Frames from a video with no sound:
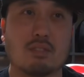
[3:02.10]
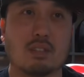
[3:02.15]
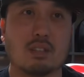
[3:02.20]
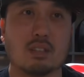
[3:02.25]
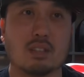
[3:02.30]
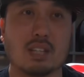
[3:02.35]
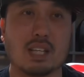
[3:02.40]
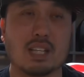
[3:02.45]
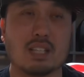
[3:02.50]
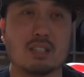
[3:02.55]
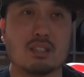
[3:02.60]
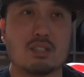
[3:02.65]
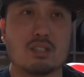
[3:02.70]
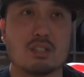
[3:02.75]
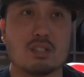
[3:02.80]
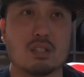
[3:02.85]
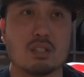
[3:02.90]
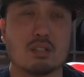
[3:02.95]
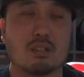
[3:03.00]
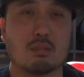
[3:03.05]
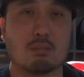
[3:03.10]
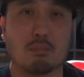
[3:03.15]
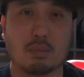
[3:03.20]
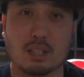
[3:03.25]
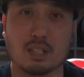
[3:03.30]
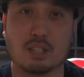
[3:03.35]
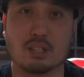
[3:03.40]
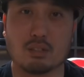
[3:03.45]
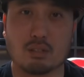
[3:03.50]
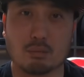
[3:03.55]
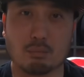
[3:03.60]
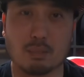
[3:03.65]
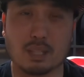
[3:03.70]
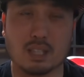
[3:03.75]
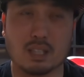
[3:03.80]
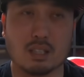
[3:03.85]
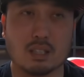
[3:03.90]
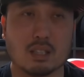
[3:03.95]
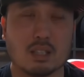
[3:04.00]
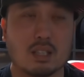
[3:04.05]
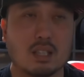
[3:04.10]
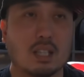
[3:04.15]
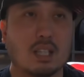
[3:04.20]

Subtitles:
lane splitting speed.